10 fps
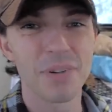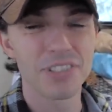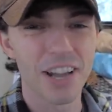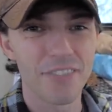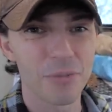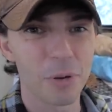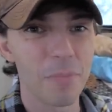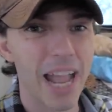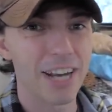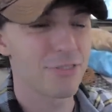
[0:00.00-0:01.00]
most comfortable
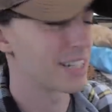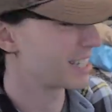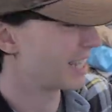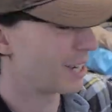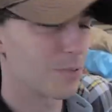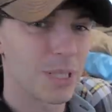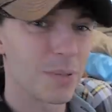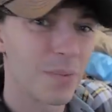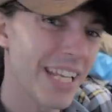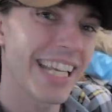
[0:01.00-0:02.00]
mattress, like
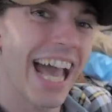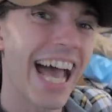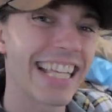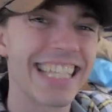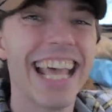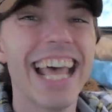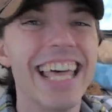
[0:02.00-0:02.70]
what we got,